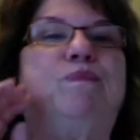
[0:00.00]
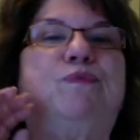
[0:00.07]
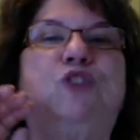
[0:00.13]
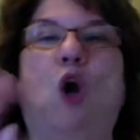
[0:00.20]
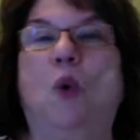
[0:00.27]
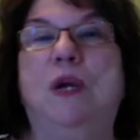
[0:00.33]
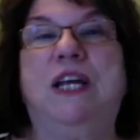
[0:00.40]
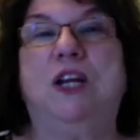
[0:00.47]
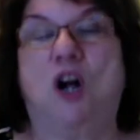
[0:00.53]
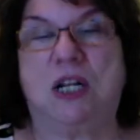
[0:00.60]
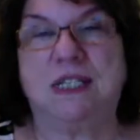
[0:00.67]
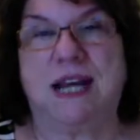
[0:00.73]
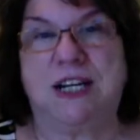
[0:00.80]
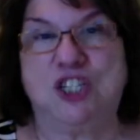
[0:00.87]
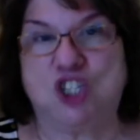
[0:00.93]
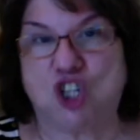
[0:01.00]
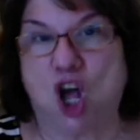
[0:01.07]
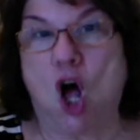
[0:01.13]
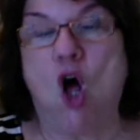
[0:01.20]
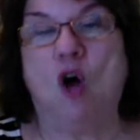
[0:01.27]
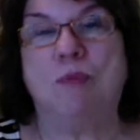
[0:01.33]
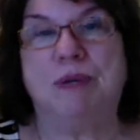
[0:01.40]
don't eat all day, just go
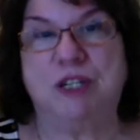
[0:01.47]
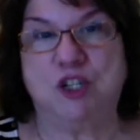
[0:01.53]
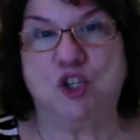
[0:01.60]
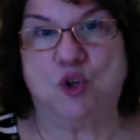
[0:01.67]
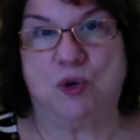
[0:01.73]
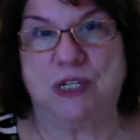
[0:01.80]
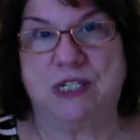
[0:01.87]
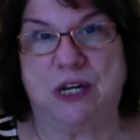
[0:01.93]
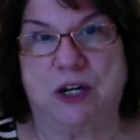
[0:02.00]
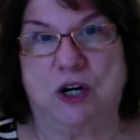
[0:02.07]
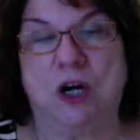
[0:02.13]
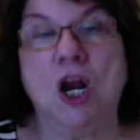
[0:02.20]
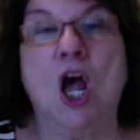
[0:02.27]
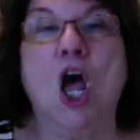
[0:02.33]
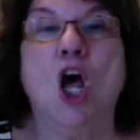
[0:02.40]
home and enjoy dinner.